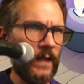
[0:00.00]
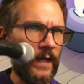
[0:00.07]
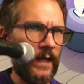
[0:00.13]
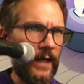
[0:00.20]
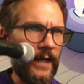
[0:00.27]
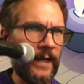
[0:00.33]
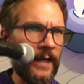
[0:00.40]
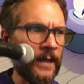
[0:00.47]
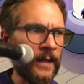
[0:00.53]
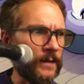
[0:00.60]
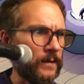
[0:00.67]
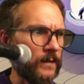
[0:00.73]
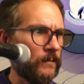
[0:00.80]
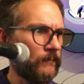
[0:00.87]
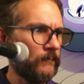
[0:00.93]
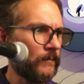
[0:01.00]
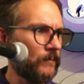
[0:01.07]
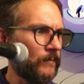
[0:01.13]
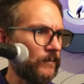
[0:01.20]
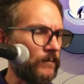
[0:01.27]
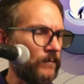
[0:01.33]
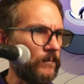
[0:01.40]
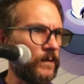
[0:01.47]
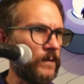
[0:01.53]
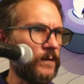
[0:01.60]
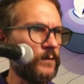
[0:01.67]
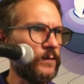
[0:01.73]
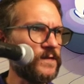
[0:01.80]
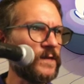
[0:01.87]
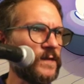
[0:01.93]
and
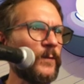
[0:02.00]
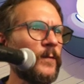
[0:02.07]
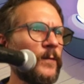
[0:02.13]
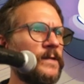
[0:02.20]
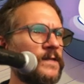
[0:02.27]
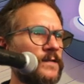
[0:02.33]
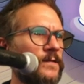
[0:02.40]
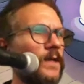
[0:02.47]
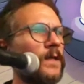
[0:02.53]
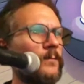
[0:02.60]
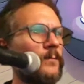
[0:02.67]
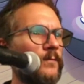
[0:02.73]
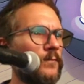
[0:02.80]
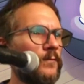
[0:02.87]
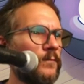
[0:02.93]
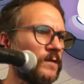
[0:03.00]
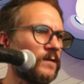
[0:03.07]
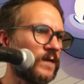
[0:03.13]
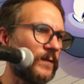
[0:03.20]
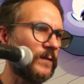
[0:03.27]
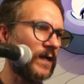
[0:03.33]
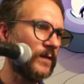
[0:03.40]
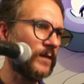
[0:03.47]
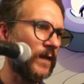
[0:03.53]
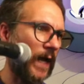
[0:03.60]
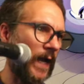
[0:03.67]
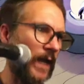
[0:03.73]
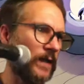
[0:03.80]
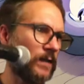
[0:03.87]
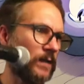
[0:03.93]
using pretty strict rules about that